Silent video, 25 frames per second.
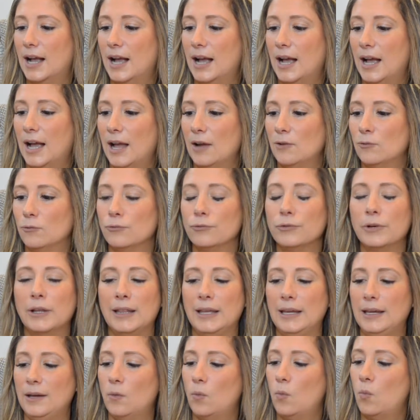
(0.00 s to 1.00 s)
I
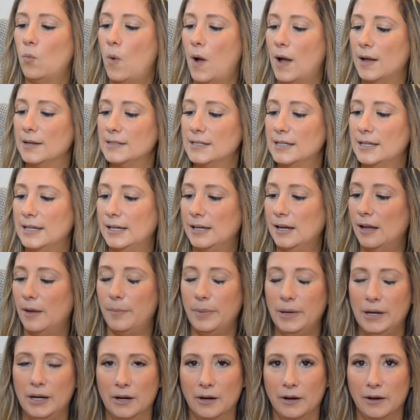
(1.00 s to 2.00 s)
really wanted a
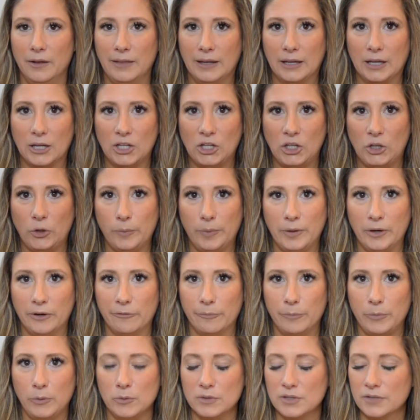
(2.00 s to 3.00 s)
pair, like a cute pair
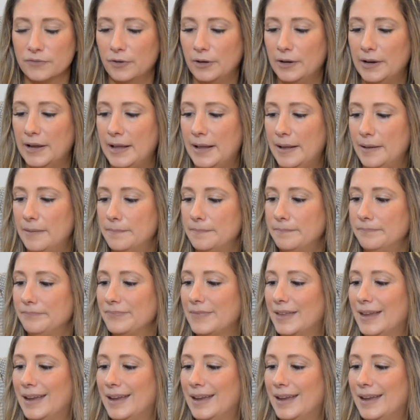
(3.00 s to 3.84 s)
of boots for him.